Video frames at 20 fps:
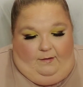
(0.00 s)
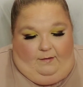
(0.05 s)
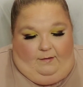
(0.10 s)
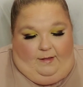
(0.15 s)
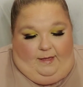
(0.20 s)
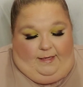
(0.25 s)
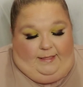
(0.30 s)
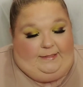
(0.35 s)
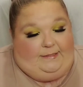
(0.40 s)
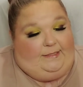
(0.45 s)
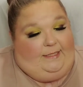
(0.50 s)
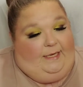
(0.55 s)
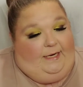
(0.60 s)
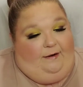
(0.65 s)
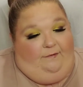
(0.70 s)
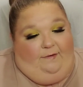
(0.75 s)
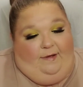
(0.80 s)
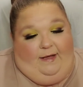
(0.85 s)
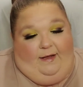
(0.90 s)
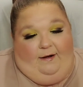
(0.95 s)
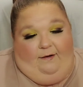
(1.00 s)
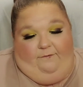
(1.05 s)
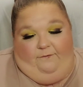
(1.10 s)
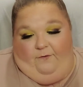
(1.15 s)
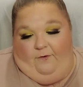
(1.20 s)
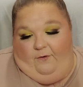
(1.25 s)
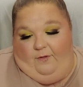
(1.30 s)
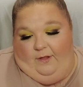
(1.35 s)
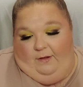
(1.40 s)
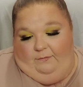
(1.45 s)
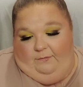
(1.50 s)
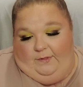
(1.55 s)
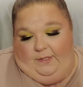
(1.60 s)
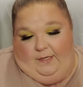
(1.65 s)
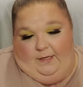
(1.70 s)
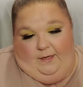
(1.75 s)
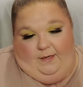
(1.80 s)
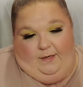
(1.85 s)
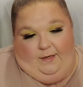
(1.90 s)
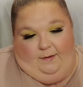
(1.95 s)
Like I said, I've had it for a long
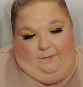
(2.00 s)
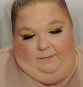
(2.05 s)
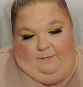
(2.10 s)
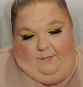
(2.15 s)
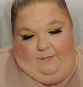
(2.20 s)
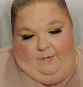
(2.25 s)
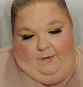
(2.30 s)
time.